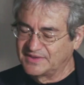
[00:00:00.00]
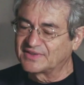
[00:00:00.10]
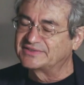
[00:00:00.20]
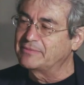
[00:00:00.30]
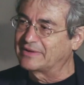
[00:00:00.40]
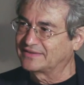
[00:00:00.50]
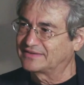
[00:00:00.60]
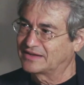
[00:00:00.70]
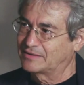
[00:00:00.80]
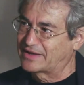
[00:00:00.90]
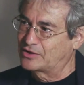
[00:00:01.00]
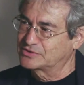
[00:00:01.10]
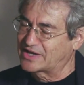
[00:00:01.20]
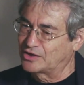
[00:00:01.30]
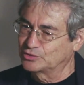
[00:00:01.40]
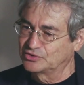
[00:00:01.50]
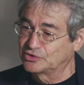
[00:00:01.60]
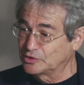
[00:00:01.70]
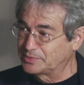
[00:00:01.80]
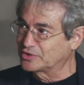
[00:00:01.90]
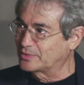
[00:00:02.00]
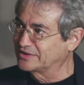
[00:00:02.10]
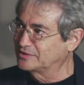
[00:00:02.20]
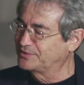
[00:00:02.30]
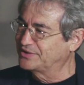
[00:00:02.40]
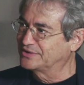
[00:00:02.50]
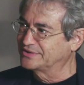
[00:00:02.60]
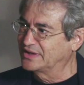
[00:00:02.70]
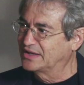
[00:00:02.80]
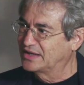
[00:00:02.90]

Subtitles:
disagreements about how to interpret quantum theory,